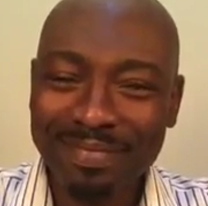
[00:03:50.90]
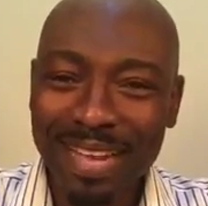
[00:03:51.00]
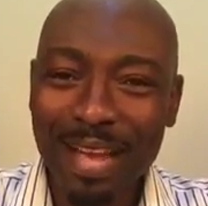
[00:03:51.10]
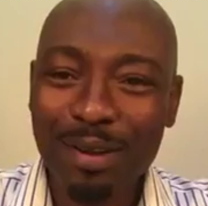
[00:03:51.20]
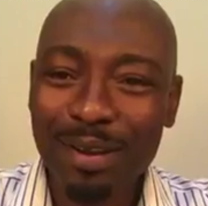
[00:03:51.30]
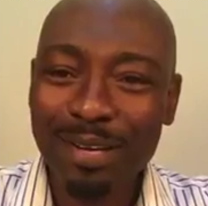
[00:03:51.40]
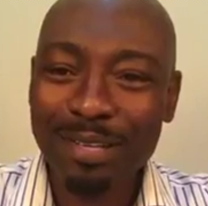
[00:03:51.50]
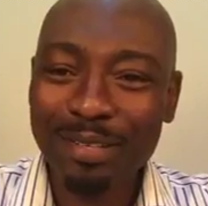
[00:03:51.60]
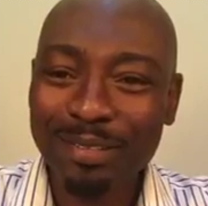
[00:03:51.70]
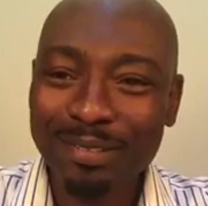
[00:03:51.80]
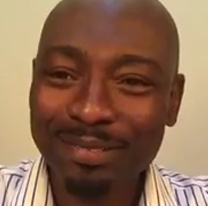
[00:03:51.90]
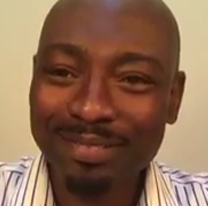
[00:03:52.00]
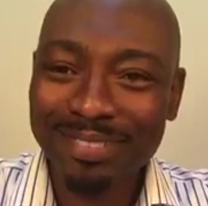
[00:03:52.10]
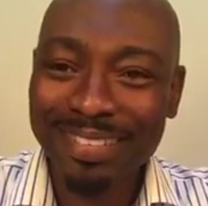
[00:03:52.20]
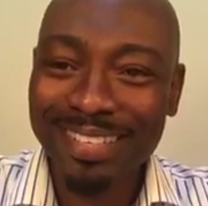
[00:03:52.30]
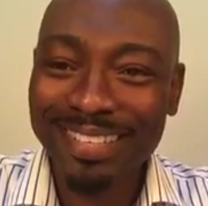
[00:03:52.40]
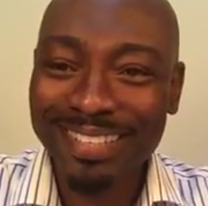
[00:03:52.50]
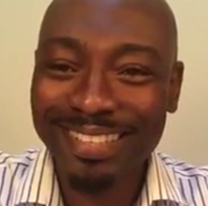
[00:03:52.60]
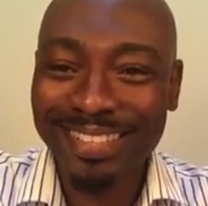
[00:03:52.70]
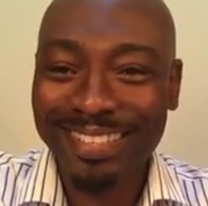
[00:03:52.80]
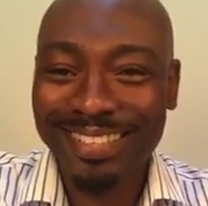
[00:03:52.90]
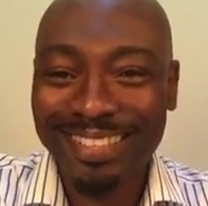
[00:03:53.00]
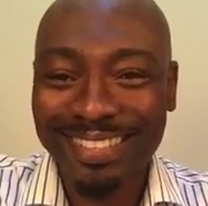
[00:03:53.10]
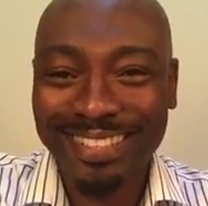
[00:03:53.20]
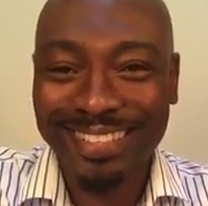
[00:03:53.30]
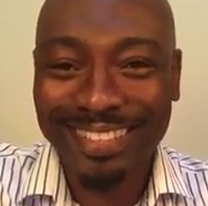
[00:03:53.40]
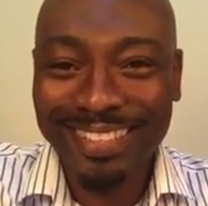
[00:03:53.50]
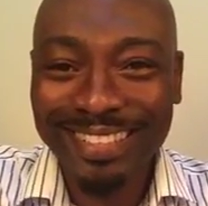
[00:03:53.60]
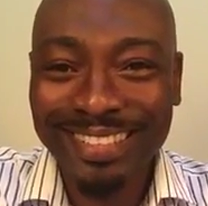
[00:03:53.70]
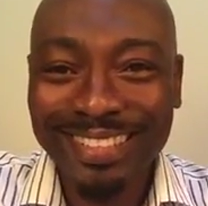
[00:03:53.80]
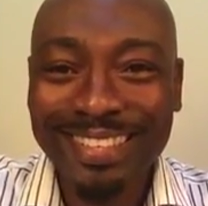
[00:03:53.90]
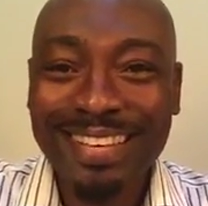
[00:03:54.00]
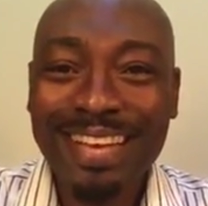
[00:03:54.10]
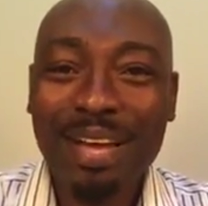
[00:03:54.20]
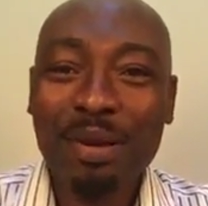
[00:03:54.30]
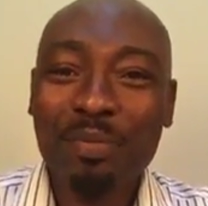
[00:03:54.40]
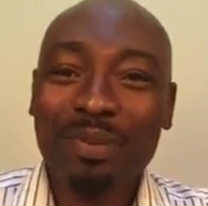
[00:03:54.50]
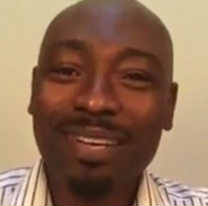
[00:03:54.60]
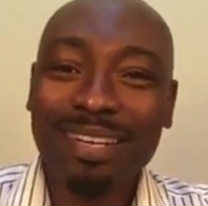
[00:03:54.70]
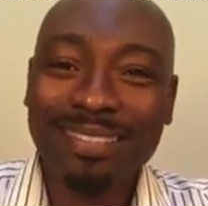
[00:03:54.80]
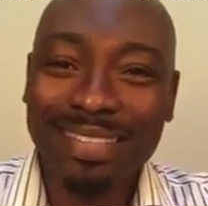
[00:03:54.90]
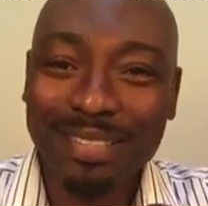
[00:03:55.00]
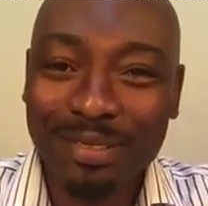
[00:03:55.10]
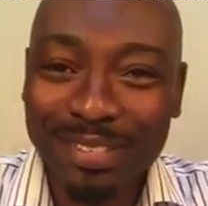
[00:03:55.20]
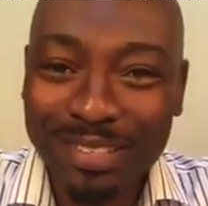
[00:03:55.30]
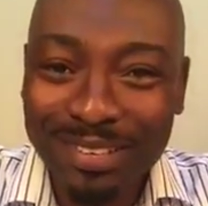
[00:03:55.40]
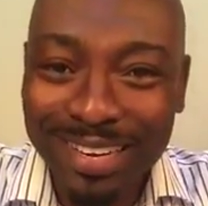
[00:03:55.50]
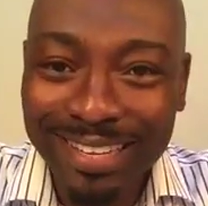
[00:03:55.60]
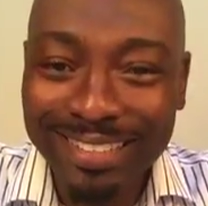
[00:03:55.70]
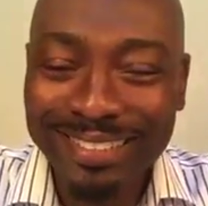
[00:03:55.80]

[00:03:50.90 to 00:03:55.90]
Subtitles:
How are you? I hope you guys are doing great.